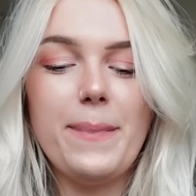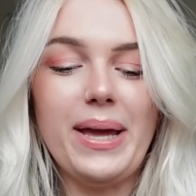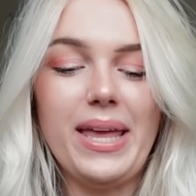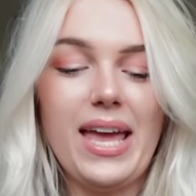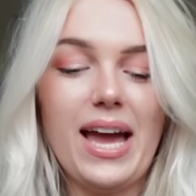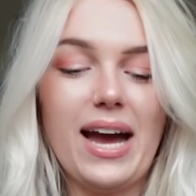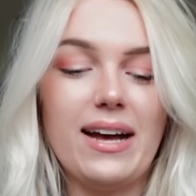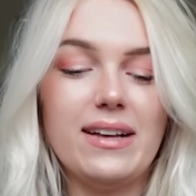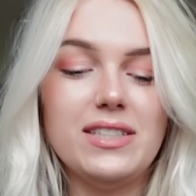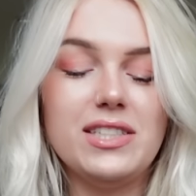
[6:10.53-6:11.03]
But
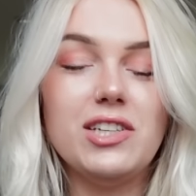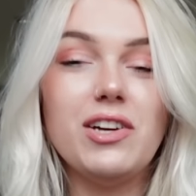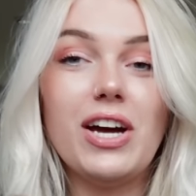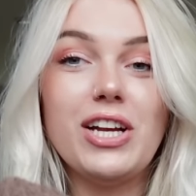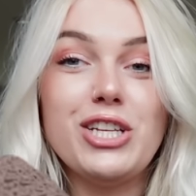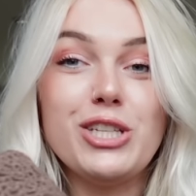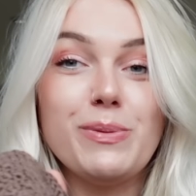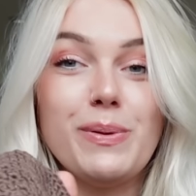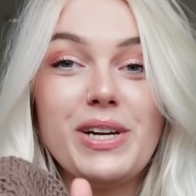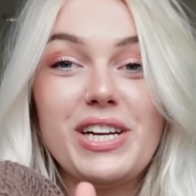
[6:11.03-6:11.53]
yeah, so I
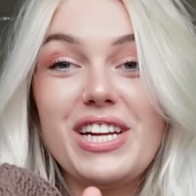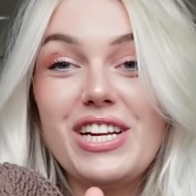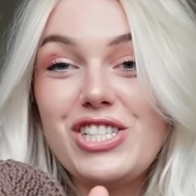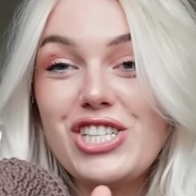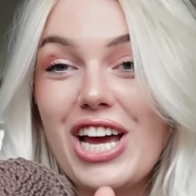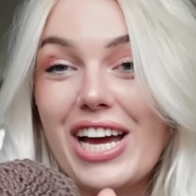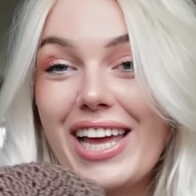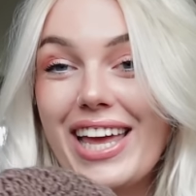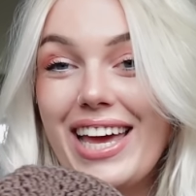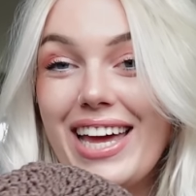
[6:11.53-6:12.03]
just wanted to
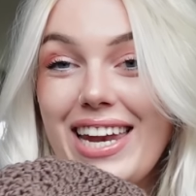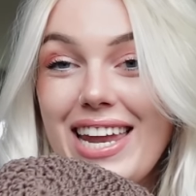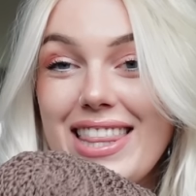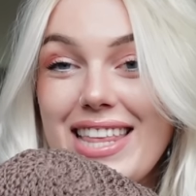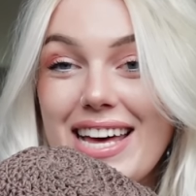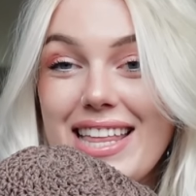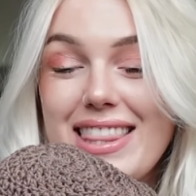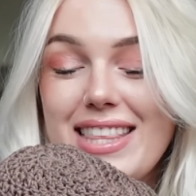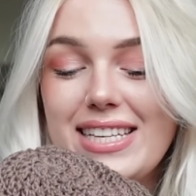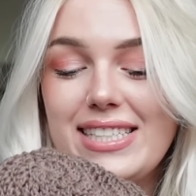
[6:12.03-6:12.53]
check in
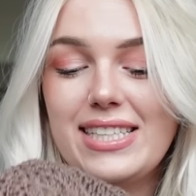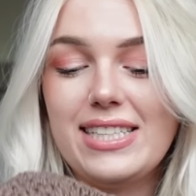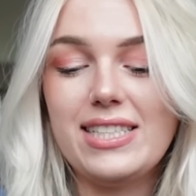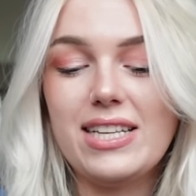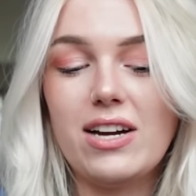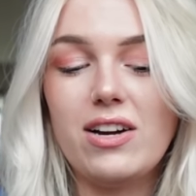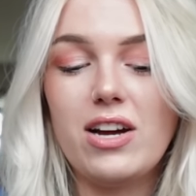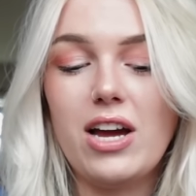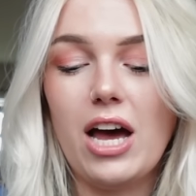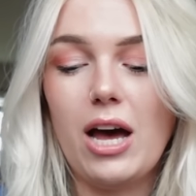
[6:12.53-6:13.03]
that this is
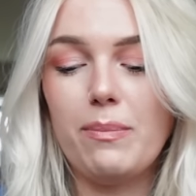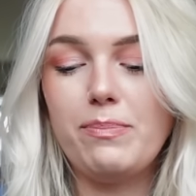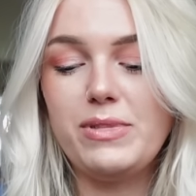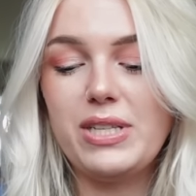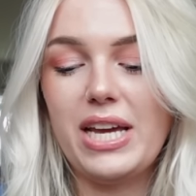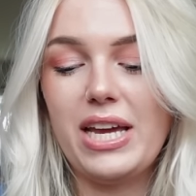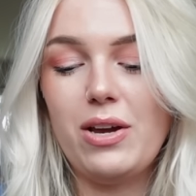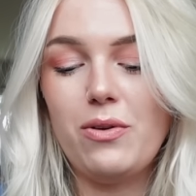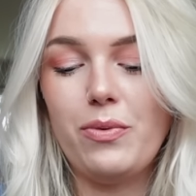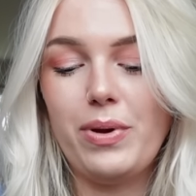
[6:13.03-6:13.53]
our
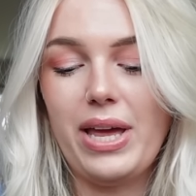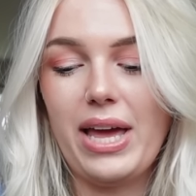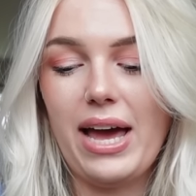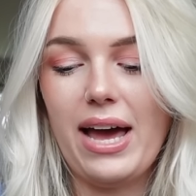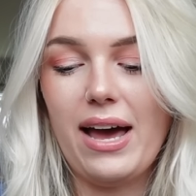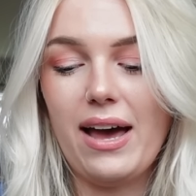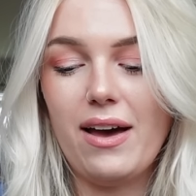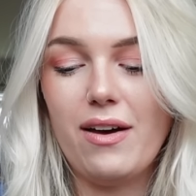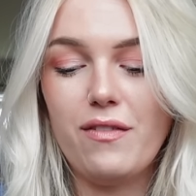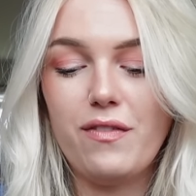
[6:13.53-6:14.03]
update. We
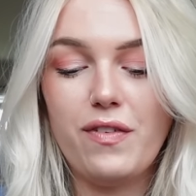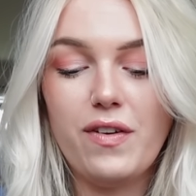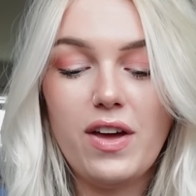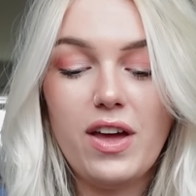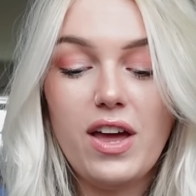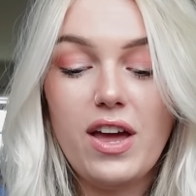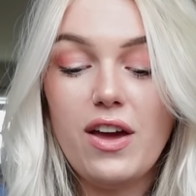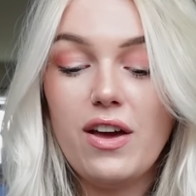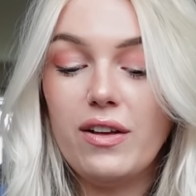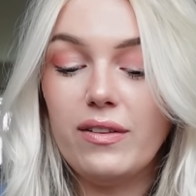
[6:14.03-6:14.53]
have,
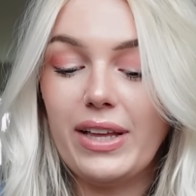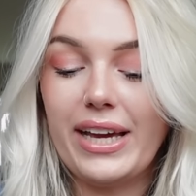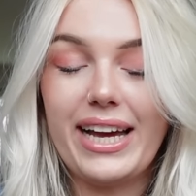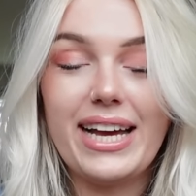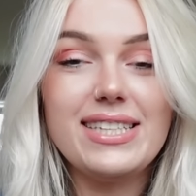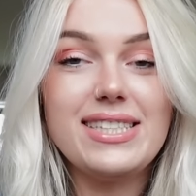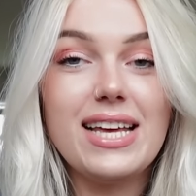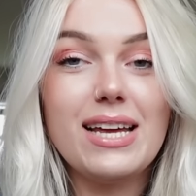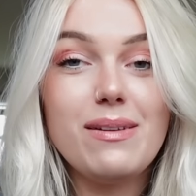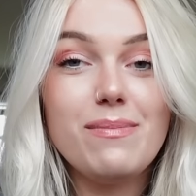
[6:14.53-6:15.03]
like
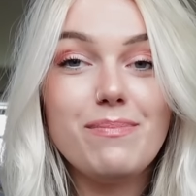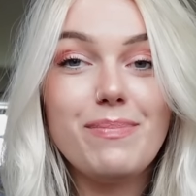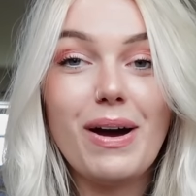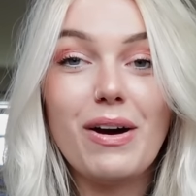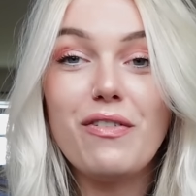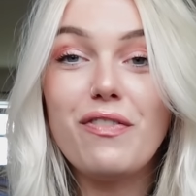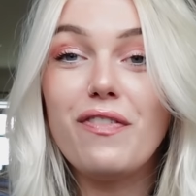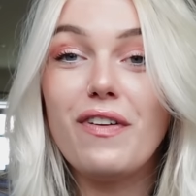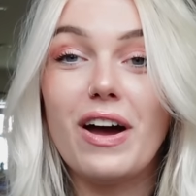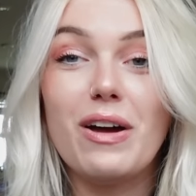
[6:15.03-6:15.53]
I said,
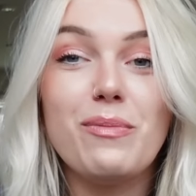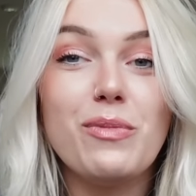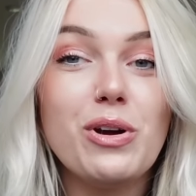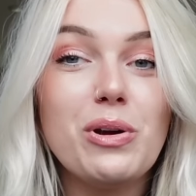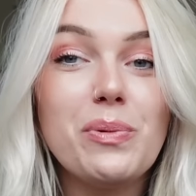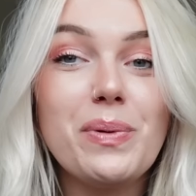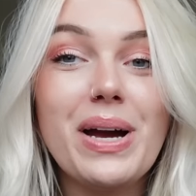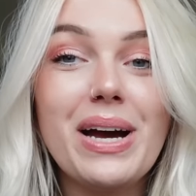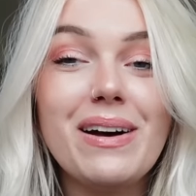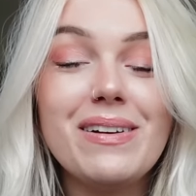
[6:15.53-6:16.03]
about 5
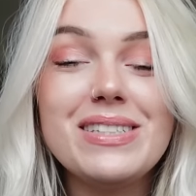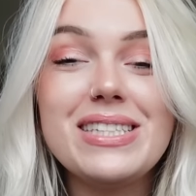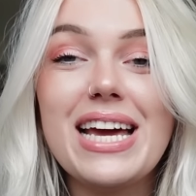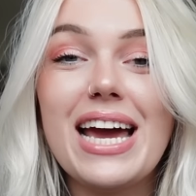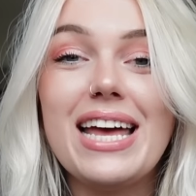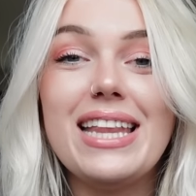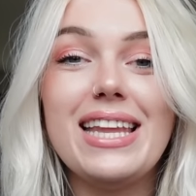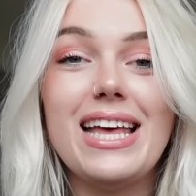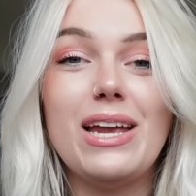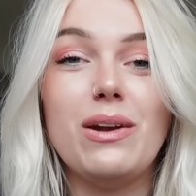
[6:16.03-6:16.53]
more rounds
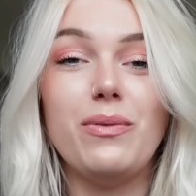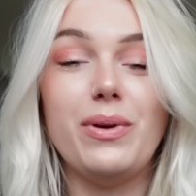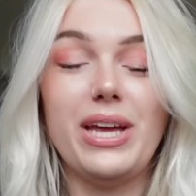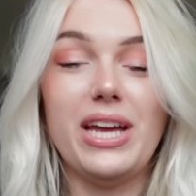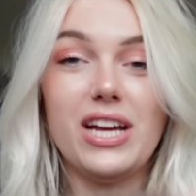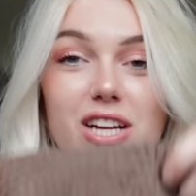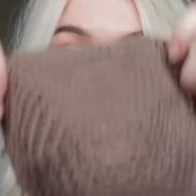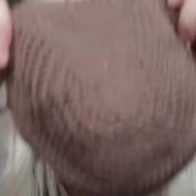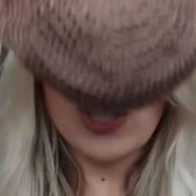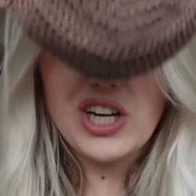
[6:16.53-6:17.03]
and then
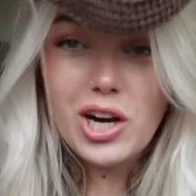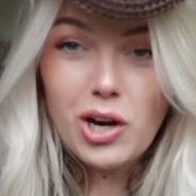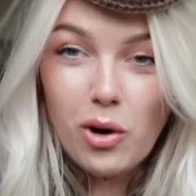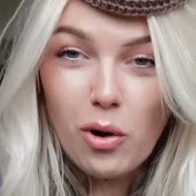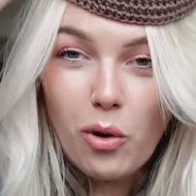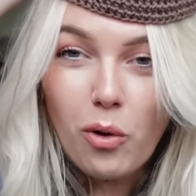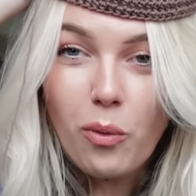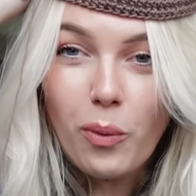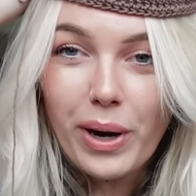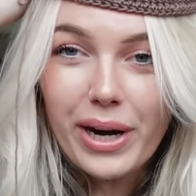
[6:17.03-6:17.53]
we start
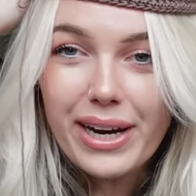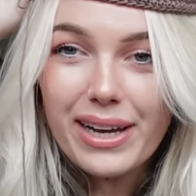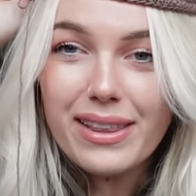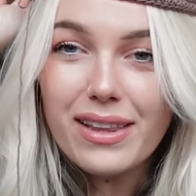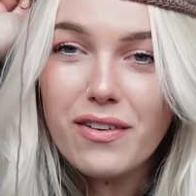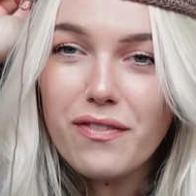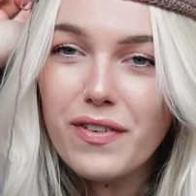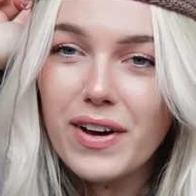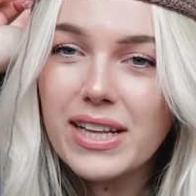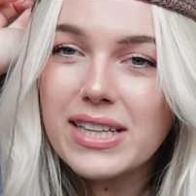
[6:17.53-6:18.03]
working
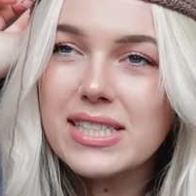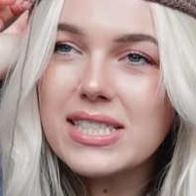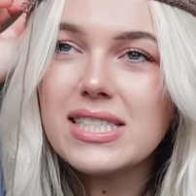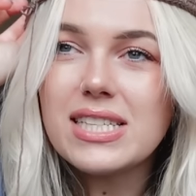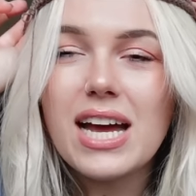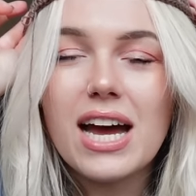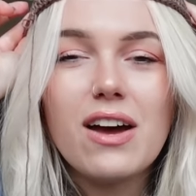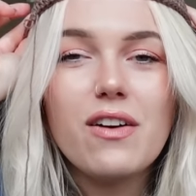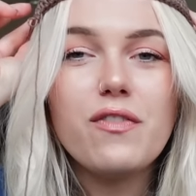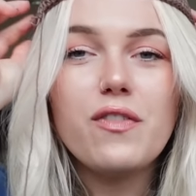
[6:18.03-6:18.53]
the fun
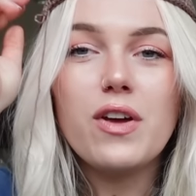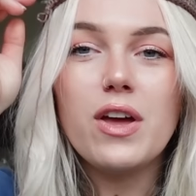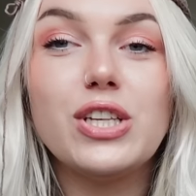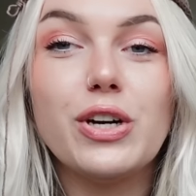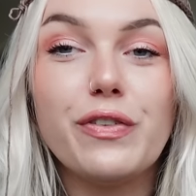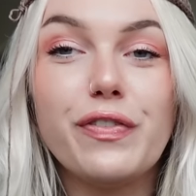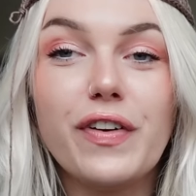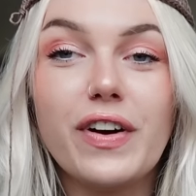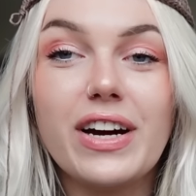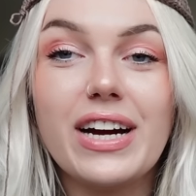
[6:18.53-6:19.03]
stuff.
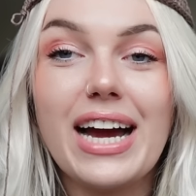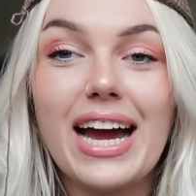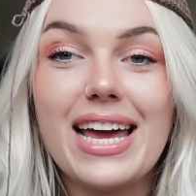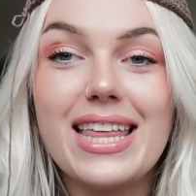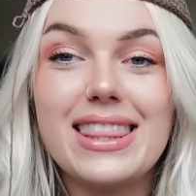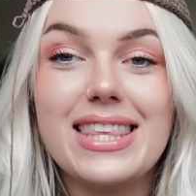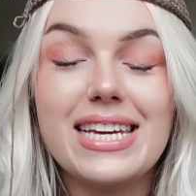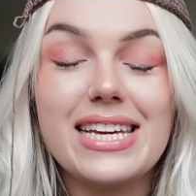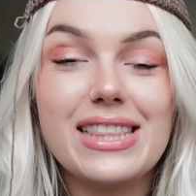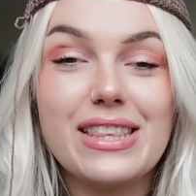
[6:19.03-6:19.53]
So far, I
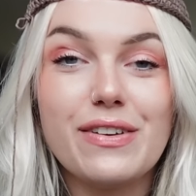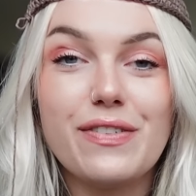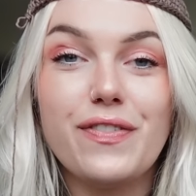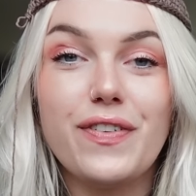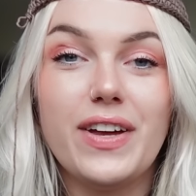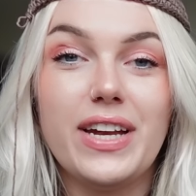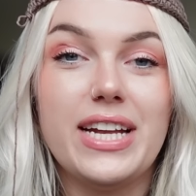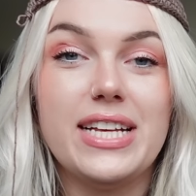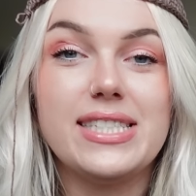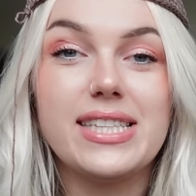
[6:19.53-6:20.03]
think the
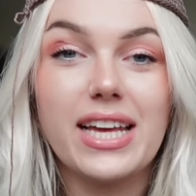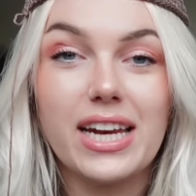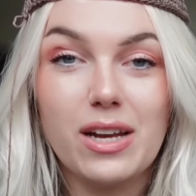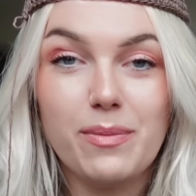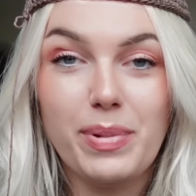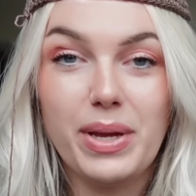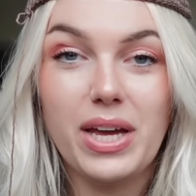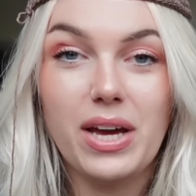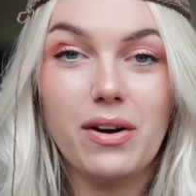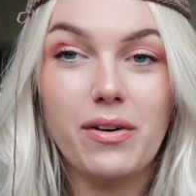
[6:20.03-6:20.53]
fit is gonna
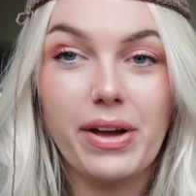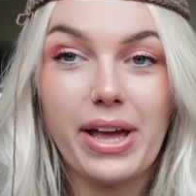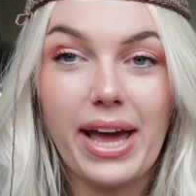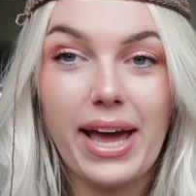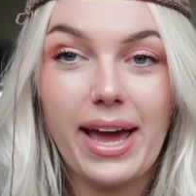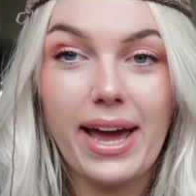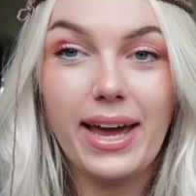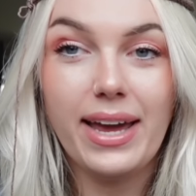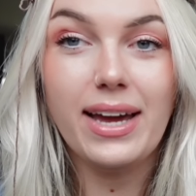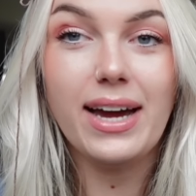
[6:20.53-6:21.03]
be
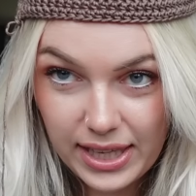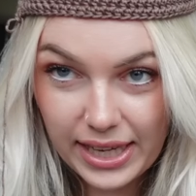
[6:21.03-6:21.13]
okay.